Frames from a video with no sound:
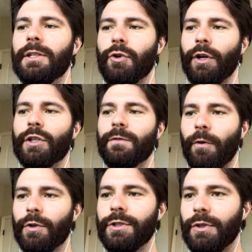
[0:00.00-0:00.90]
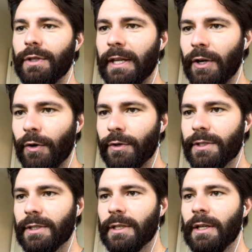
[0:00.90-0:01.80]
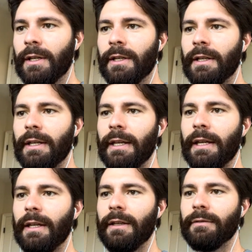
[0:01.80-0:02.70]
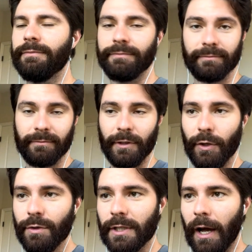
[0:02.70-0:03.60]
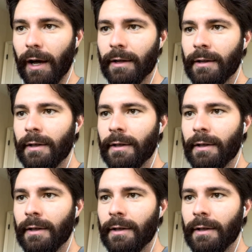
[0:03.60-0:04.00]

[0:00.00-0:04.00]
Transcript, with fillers: during his first two years in Utah.